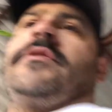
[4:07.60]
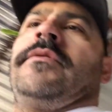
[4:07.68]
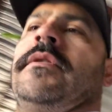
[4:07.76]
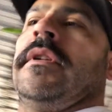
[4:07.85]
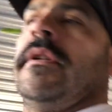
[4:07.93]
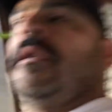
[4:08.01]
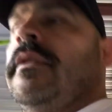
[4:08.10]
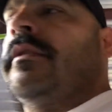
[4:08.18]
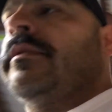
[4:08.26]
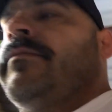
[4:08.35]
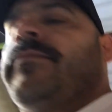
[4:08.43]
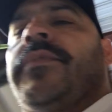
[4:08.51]
the
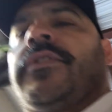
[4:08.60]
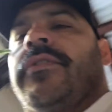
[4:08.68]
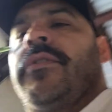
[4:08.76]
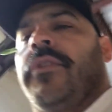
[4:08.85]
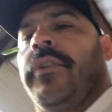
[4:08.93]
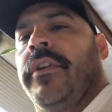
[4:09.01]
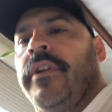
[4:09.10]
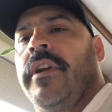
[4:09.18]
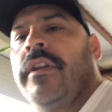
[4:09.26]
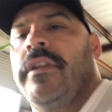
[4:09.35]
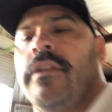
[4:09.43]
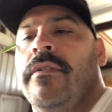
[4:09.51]
screw you're
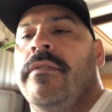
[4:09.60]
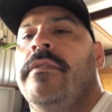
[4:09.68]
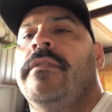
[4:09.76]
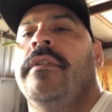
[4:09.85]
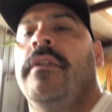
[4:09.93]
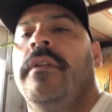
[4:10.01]
gonna use.